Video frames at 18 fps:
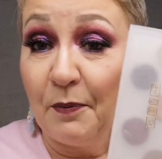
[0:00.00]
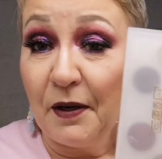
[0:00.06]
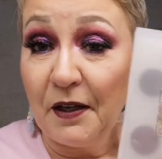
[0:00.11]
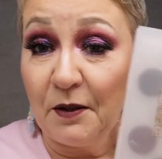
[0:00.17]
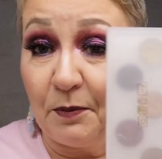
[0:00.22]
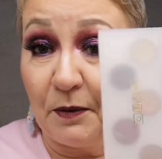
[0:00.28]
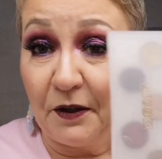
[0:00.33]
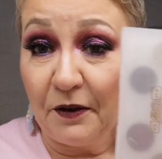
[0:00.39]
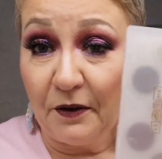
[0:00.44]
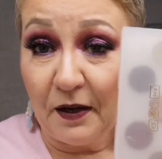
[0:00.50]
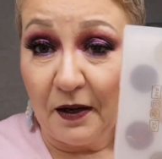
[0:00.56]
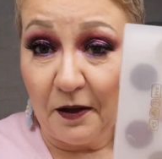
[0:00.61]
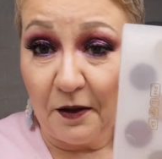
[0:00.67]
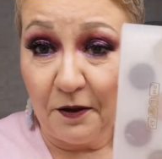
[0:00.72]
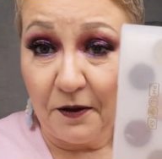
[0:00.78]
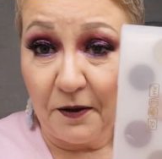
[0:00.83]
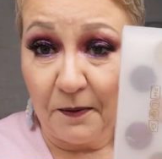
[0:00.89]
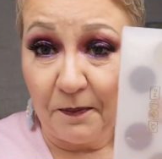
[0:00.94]
Pat
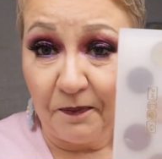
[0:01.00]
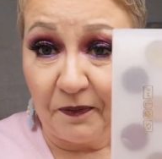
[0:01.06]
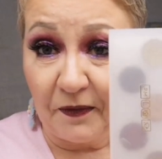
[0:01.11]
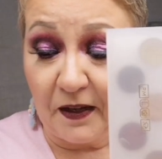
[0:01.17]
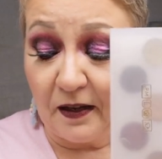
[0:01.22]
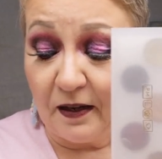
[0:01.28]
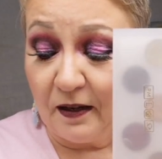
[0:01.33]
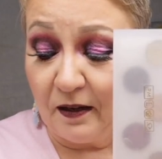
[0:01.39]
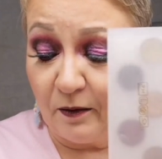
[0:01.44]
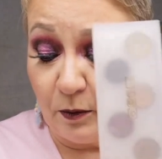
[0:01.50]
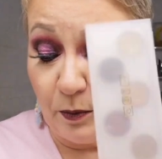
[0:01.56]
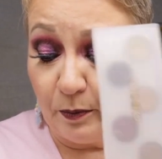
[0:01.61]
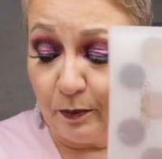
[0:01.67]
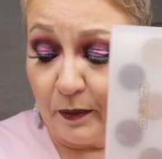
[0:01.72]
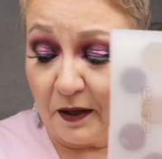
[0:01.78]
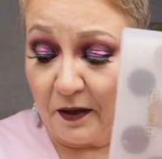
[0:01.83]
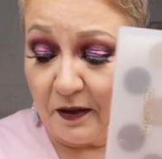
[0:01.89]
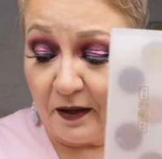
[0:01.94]
McGrath.
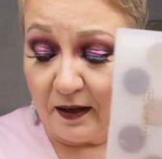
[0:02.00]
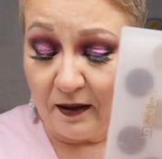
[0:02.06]
By